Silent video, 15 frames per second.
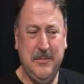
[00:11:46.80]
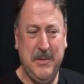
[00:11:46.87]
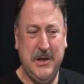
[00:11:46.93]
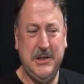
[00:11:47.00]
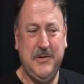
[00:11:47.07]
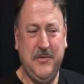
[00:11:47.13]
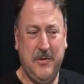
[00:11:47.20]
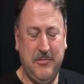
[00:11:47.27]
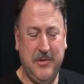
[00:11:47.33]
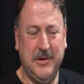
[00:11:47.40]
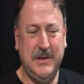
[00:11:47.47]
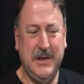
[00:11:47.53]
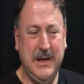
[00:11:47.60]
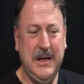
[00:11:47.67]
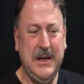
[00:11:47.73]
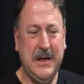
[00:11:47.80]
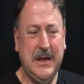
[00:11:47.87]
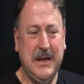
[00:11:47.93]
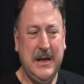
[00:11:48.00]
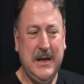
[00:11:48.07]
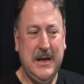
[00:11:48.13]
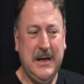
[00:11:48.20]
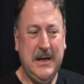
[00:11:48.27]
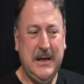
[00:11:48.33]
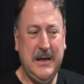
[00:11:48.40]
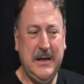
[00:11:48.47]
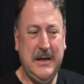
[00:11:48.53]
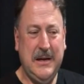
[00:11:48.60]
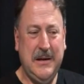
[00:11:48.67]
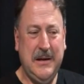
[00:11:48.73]
much for Rodney,
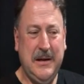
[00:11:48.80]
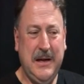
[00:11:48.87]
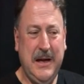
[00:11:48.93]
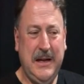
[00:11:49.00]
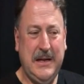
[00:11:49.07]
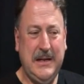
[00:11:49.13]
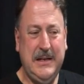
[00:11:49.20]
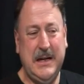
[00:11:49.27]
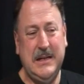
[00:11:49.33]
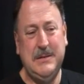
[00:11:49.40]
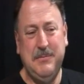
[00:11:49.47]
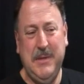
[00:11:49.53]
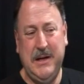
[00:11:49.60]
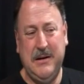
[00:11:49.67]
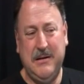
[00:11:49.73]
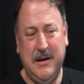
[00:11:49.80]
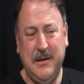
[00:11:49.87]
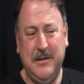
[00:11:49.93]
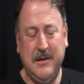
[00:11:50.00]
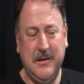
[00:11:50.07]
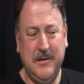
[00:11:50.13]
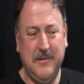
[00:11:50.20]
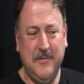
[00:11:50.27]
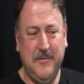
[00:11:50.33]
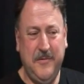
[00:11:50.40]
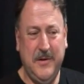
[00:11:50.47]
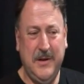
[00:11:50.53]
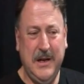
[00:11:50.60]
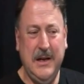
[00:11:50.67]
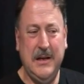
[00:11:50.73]
and it does matter, I think, for Len.